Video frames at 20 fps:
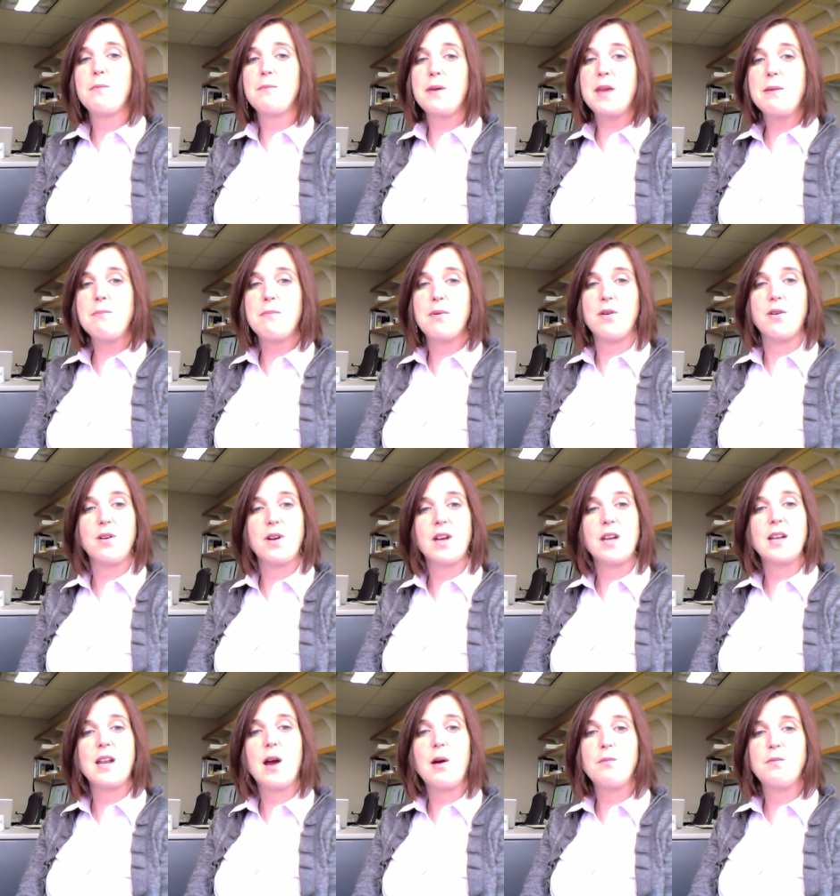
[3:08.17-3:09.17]
people
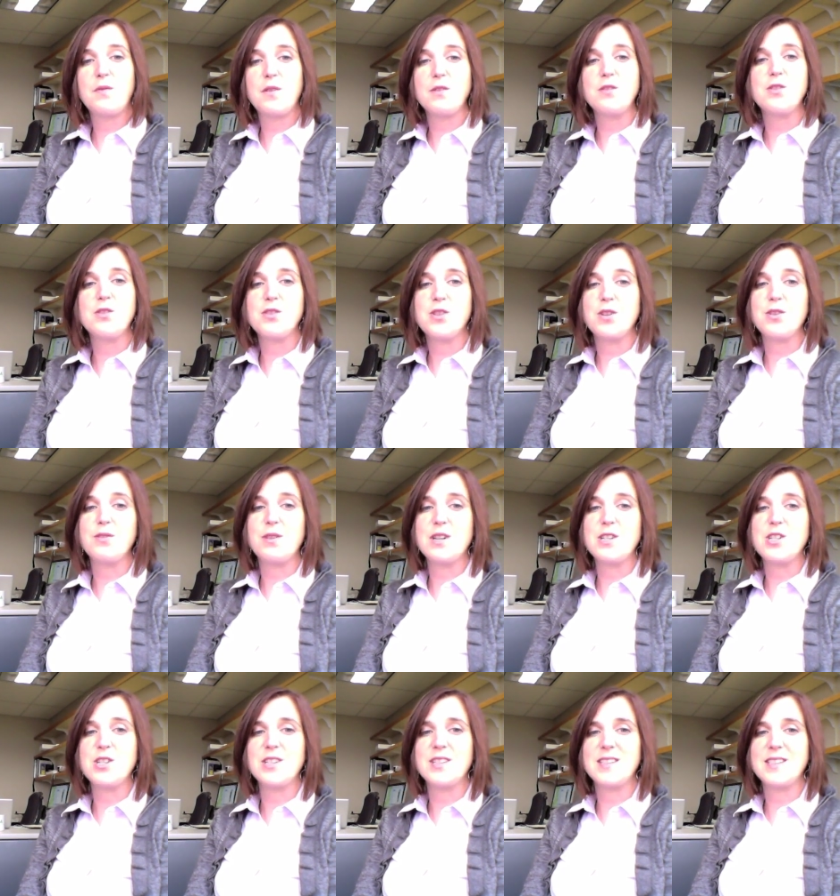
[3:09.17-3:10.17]
and help future
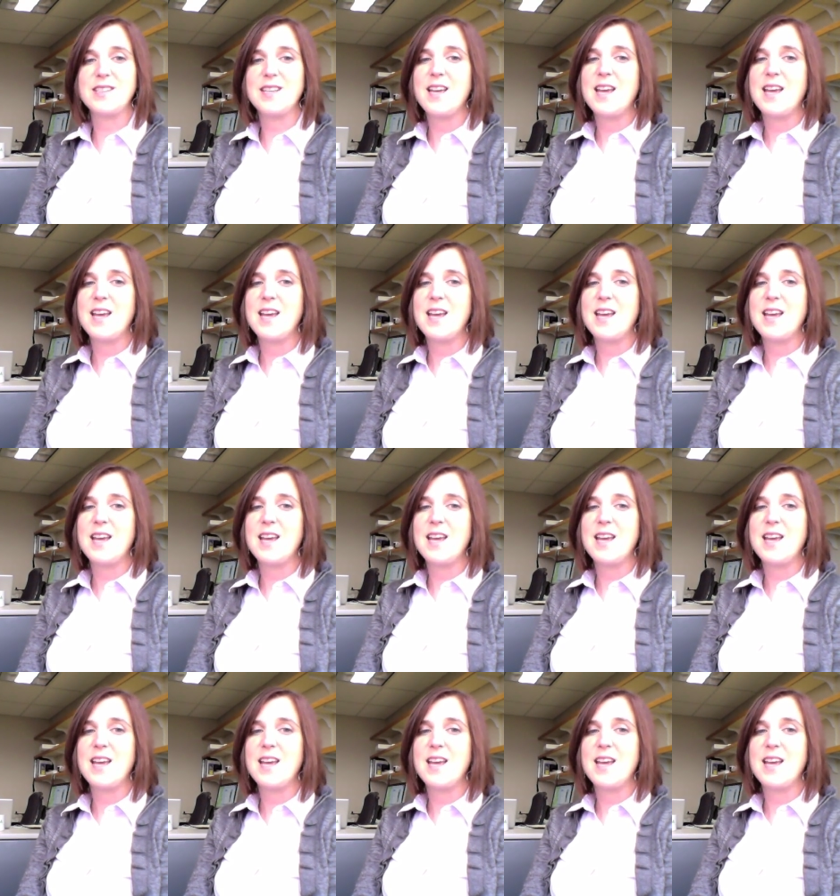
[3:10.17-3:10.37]
generations.